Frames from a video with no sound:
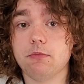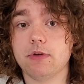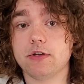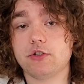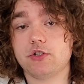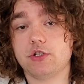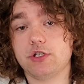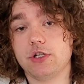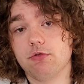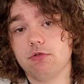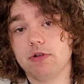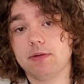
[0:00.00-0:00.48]

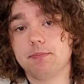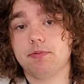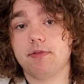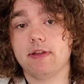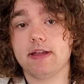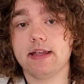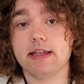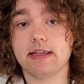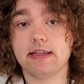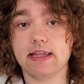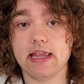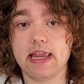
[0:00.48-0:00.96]
which you would
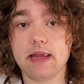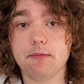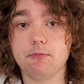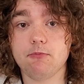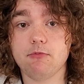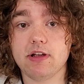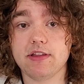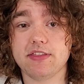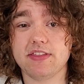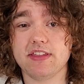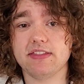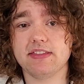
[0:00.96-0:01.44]
play a
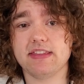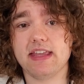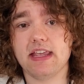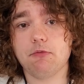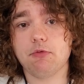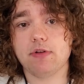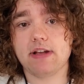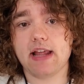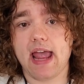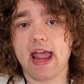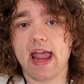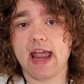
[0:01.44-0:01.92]
game with and they
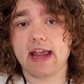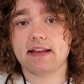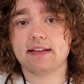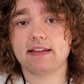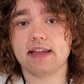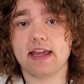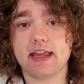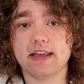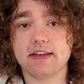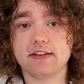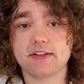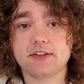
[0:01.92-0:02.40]
would
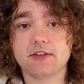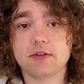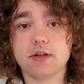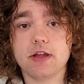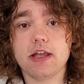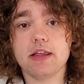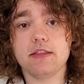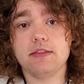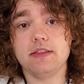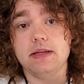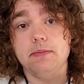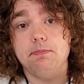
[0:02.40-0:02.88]
act as
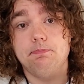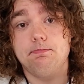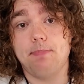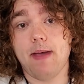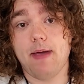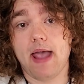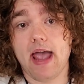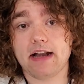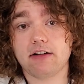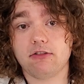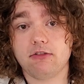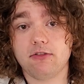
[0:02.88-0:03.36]
the
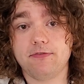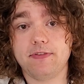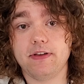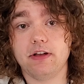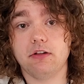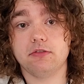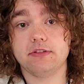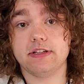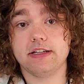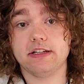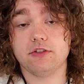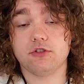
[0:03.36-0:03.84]

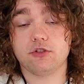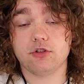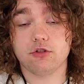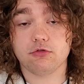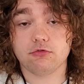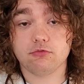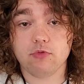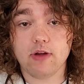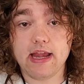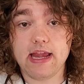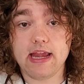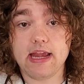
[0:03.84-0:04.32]
battlefield and
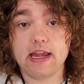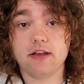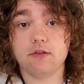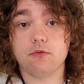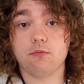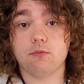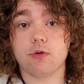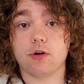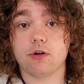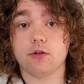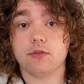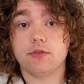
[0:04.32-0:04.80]

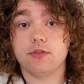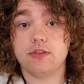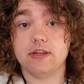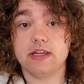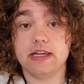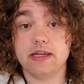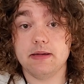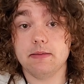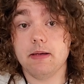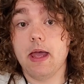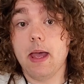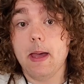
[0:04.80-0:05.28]
terrain where
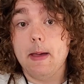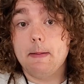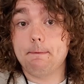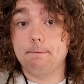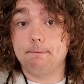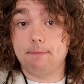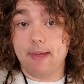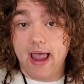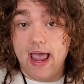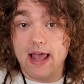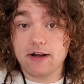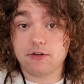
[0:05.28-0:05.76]
the
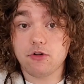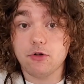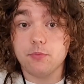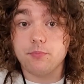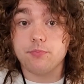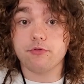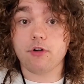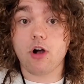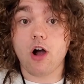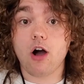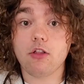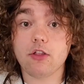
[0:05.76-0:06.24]
battle
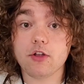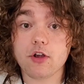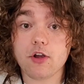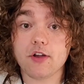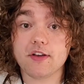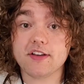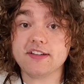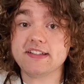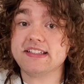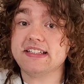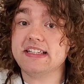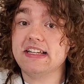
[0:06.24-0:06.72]

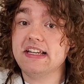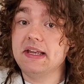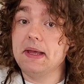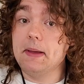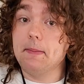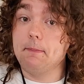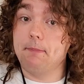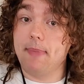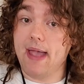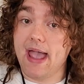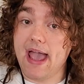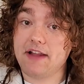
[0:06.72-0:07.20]
brawlers
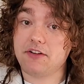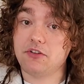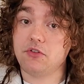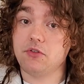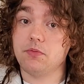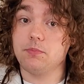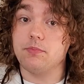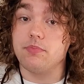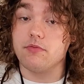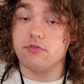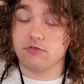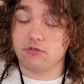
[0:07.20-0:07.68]

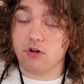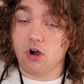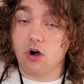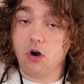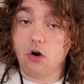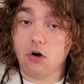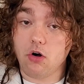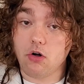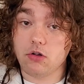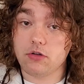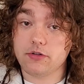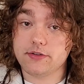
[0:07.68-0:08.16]
battle
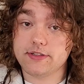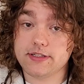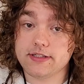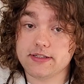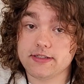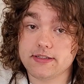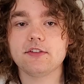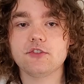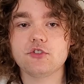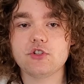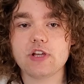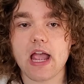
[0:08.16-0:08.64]
brawl.
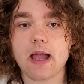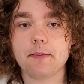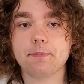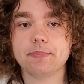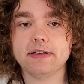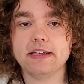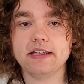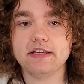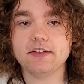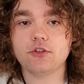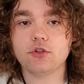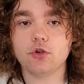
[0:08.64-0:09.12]
Once
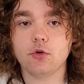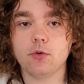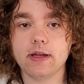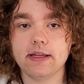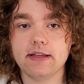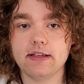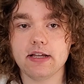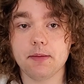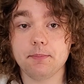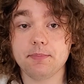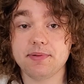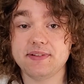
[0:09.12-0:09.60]
Japanese toy
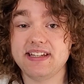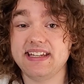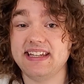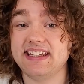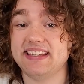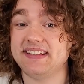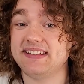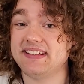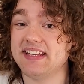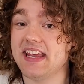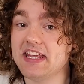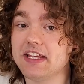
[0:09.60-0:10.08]
company
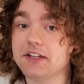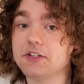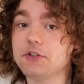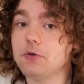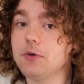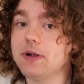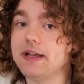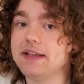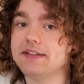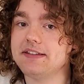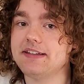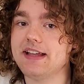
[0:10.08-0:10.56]
SEGA
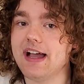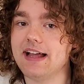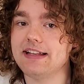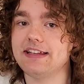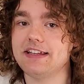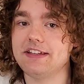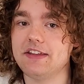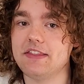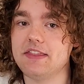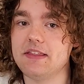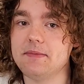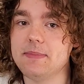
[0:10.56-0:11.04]
Toys got
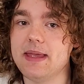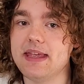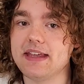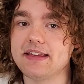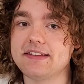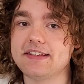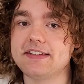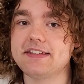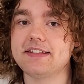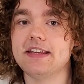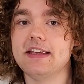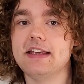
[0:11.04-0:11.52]
into the
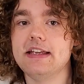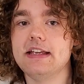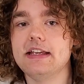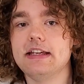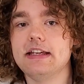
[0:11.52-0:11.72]
mix,